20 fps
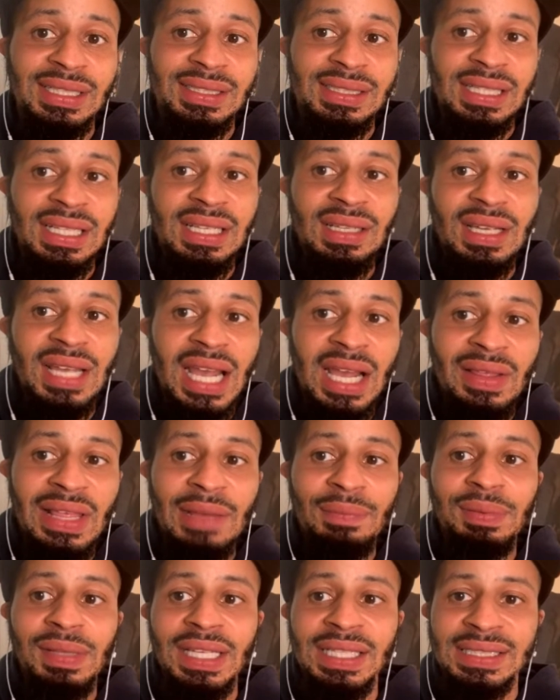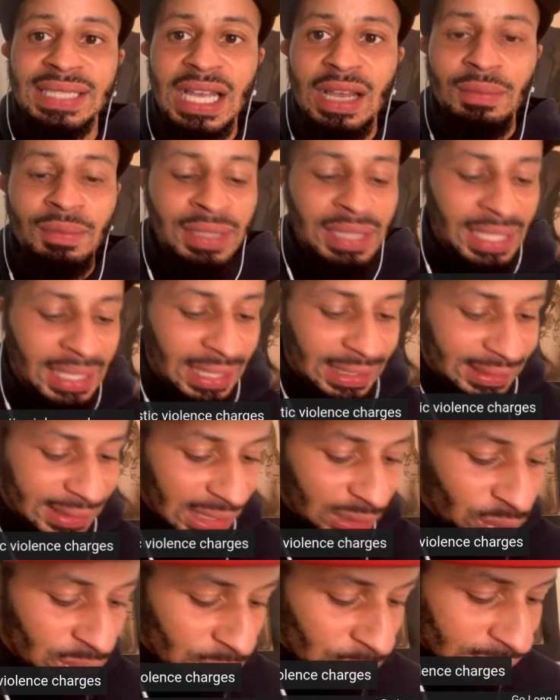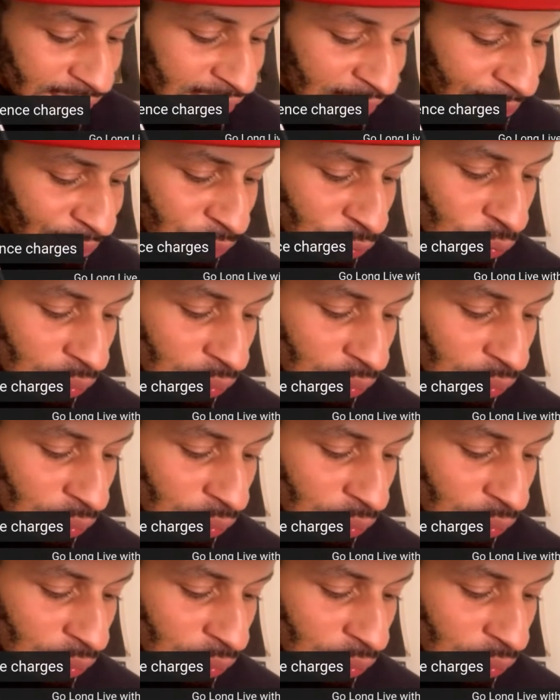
see how that plays out. But like I said, we will keep you